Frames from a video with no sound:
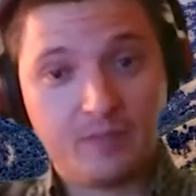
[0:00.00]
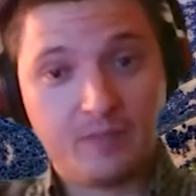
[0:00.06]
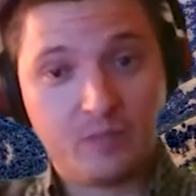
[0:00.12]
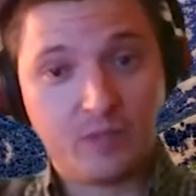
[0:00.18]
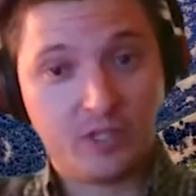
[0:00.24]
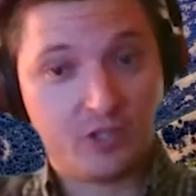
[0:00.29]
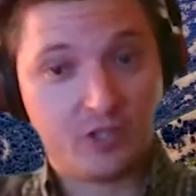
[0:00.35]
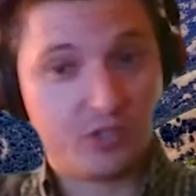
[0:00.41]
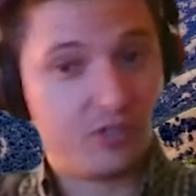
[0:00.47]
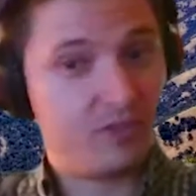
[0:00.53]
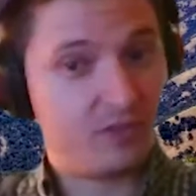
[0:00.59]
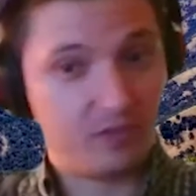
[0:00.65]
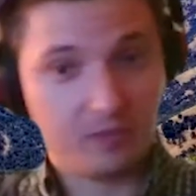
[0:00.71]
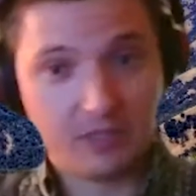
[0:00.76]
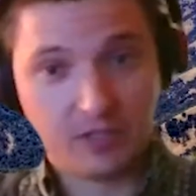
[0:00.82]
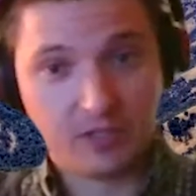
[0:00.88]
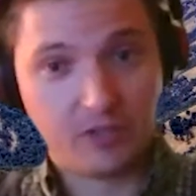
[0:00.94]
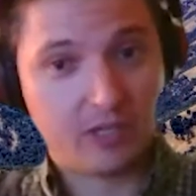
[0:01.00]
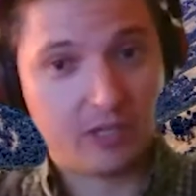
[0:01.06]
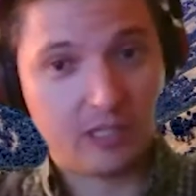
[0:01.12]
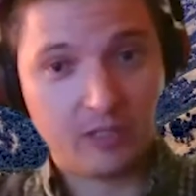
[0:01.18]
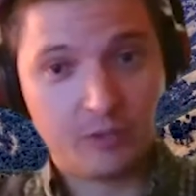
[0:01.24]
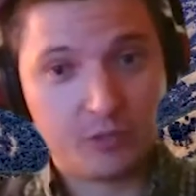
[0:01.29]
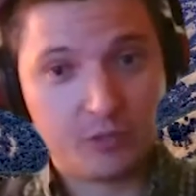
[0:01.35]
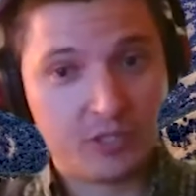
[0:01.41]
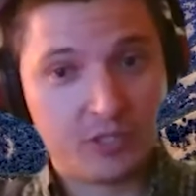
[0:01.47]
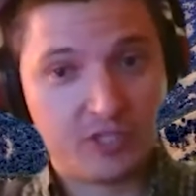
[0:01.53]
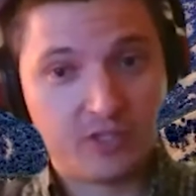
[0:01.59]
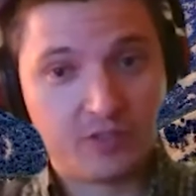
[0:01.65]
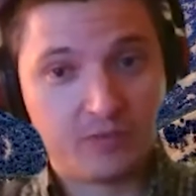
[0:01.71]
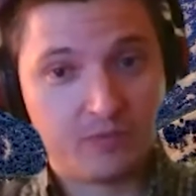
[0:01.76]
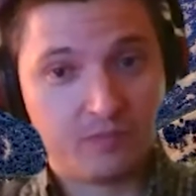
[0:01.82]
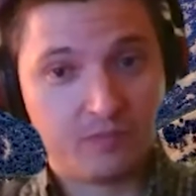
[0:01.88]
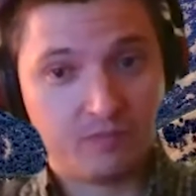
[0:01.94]
which is the
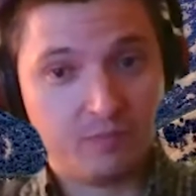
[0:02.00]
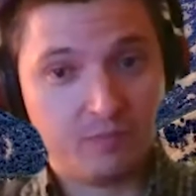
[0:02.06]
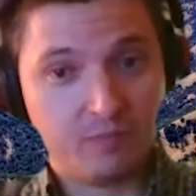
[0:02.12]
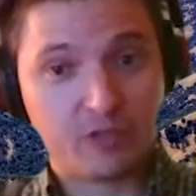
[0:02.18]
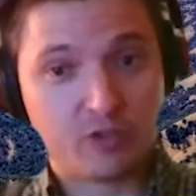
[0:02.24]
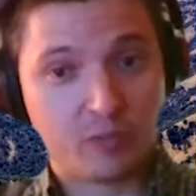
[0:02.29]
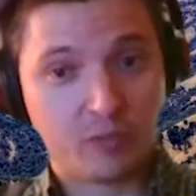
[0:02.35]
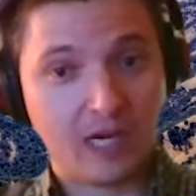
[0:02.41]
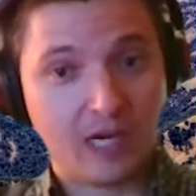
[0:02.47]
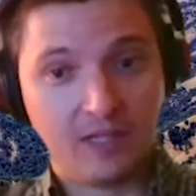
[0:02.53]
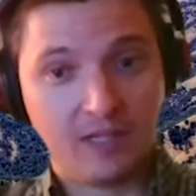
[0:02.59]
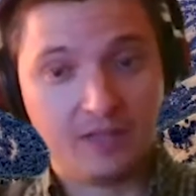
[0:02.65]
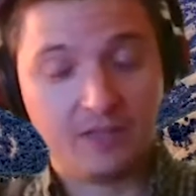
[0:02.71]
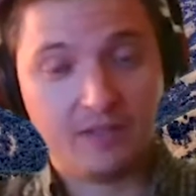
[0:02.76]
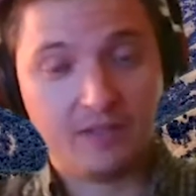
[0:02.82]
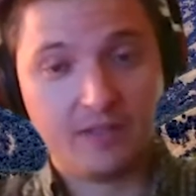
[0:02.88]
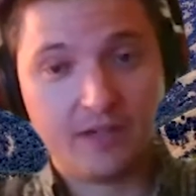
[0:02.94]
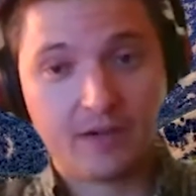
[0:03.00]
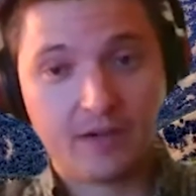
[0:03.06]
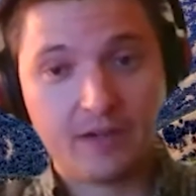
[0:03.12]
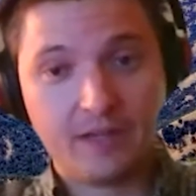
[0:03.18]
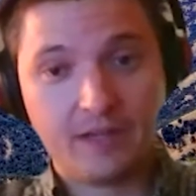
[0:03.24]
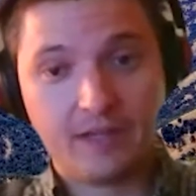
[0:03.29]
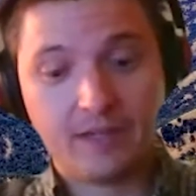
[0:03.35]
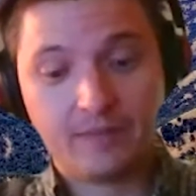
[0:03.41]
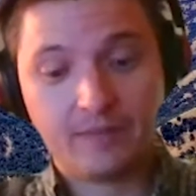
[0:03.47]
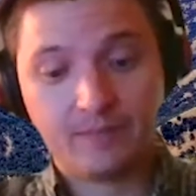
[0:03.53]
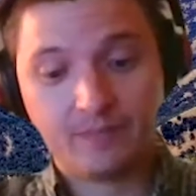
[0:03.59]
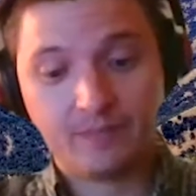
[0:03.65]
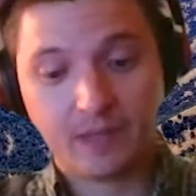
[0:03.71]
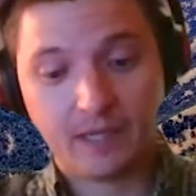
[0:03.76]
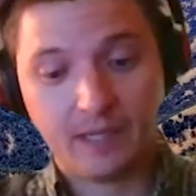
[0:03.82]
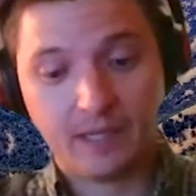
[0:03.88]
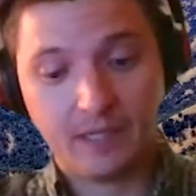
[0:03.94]
closest metropolitan area
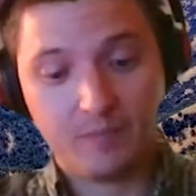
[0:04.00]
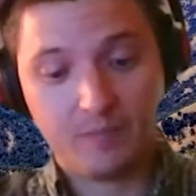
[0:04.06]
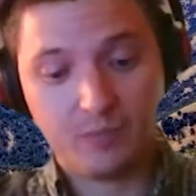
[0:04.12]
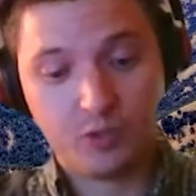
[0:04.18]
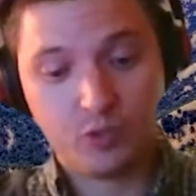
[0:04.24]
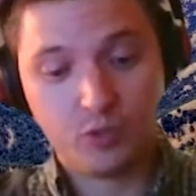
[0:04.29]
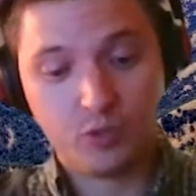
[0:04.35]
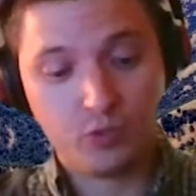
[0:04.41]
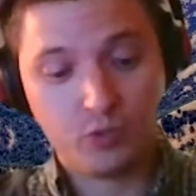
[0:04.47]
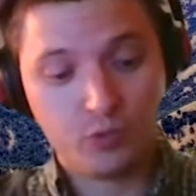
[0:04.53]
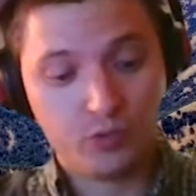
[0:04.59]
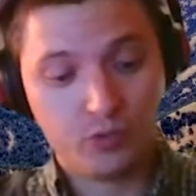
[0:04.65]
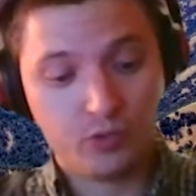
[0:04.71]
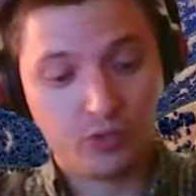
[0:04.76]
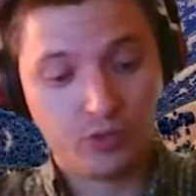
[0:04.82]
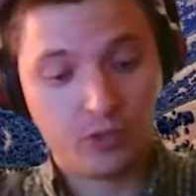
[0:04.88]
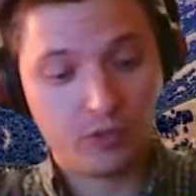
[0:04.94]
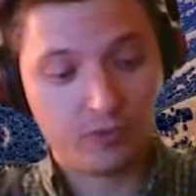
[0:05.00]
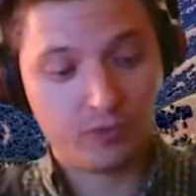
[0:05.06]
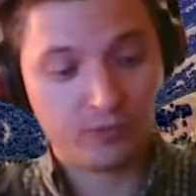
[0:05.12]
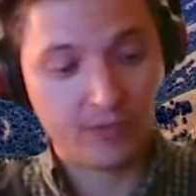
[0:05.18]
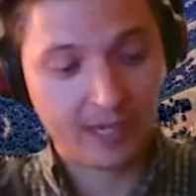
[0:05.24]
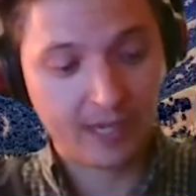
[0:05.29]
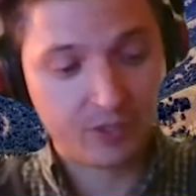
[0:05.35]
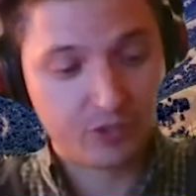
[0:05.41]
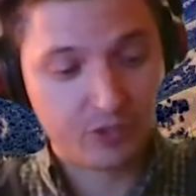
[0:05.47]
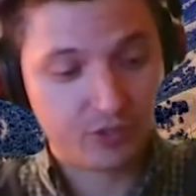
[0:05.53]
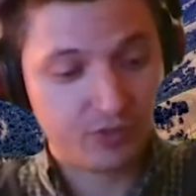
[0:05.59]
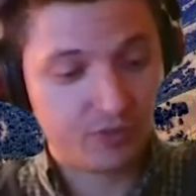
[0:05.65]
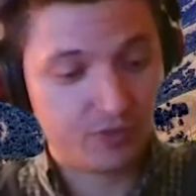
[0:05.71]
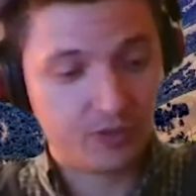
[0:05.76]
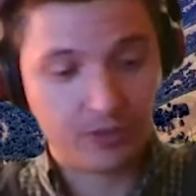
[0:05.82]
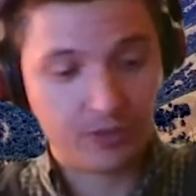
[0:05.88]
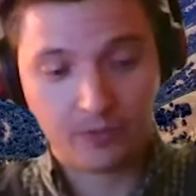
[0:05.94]
to Tejon Ranch, and
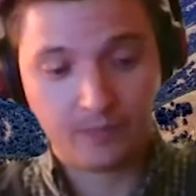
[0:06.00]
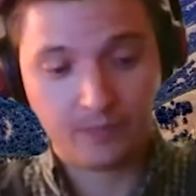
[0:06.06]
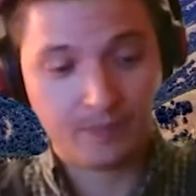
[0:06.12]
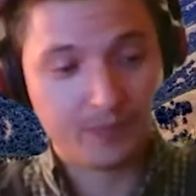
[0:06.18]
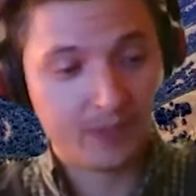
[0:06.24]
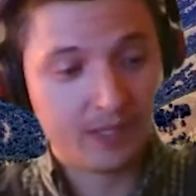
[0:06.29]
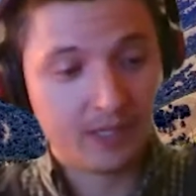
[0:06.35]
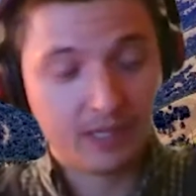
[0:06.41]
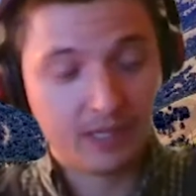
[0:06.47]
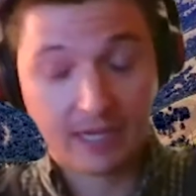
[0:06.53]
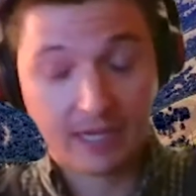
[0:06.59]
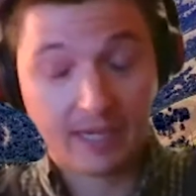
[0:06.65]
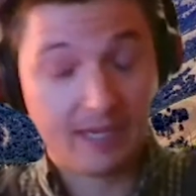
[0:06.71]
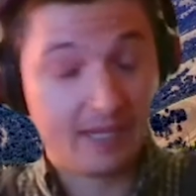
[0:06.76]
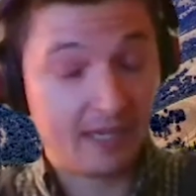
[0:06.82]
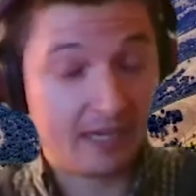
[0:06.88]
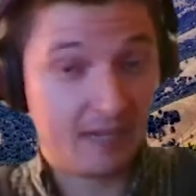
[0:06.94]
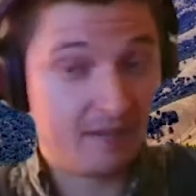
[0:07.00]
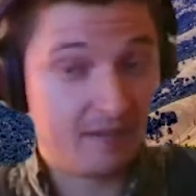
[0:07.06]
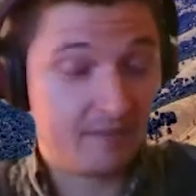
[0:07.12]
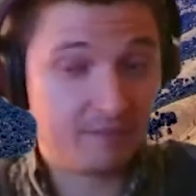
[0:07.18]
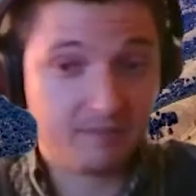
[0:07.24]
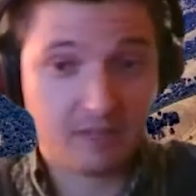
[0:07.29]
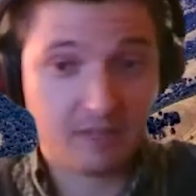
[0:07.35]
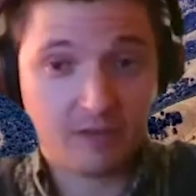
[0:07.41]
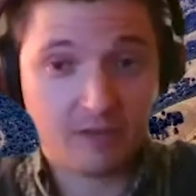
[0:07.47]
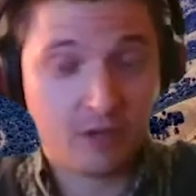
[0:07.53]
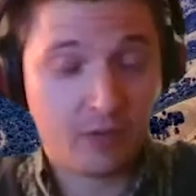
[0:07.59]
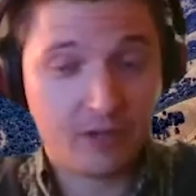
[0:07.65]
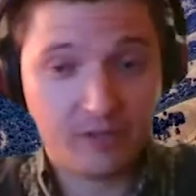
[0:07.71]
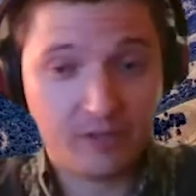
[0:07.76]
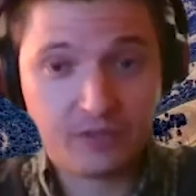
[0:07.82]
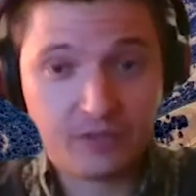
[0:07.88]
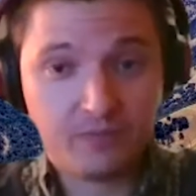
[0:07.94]
so I have
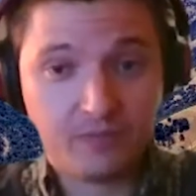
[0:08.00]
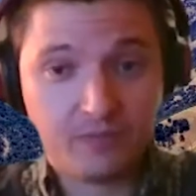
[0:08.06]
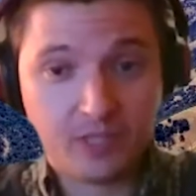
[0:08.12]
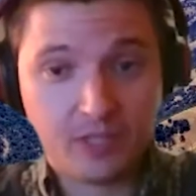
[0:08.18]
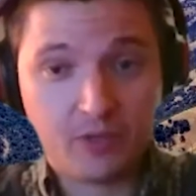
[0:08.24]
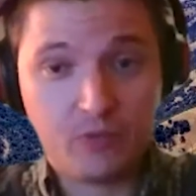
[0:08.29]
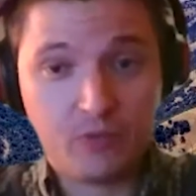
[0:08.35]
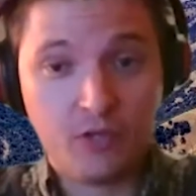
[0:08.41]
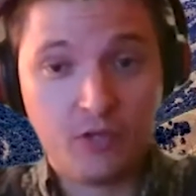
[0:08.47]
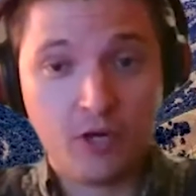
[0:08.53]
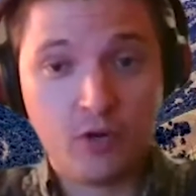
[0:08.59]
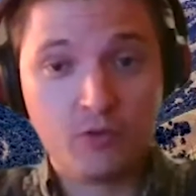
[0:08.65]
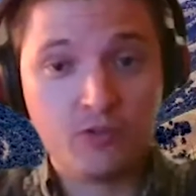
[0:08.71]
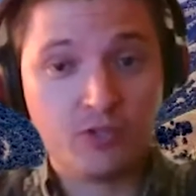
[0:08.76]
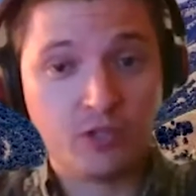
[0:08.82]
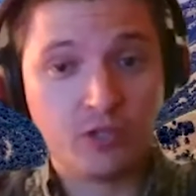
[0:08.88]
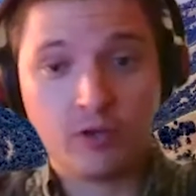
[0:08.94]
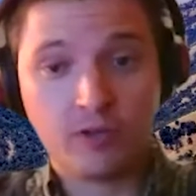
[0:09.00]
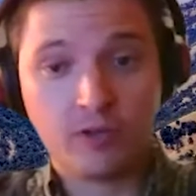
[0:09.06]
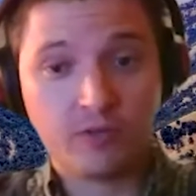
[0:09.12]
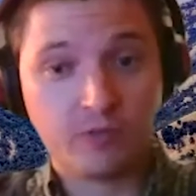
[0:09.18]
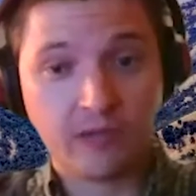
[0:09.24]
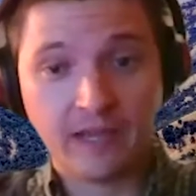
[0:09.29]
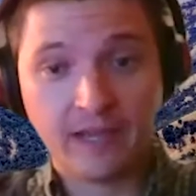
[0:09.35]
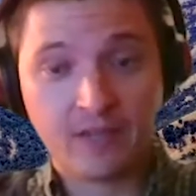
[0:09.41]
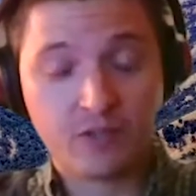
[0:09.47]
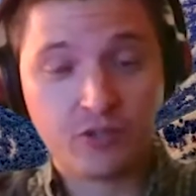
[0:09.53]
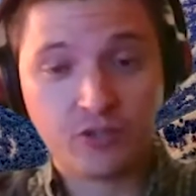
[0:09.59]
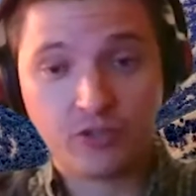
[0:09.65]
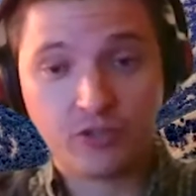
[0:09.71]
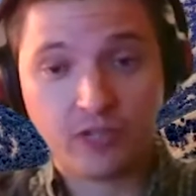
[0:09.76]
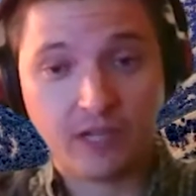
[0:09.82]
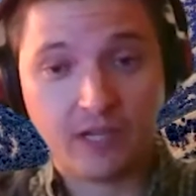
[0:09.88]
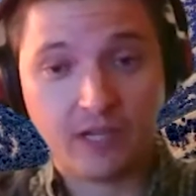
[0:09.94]
always known Tejon Ranch